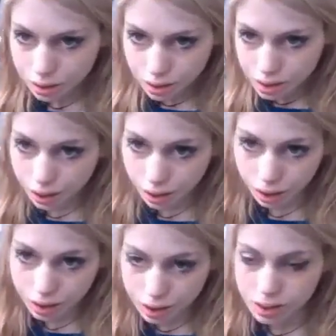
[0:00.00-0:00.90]

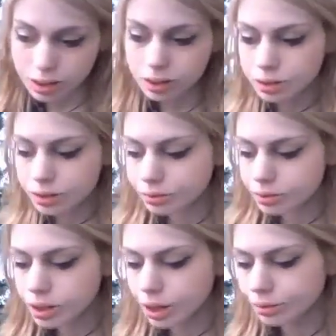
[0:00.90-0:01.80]
series and
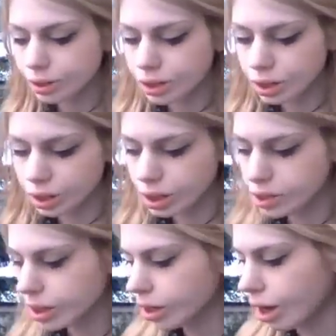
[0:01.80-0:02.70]
did everything that I
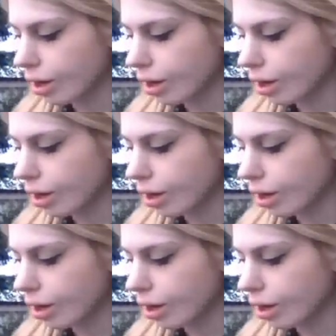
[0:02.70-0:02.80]
did.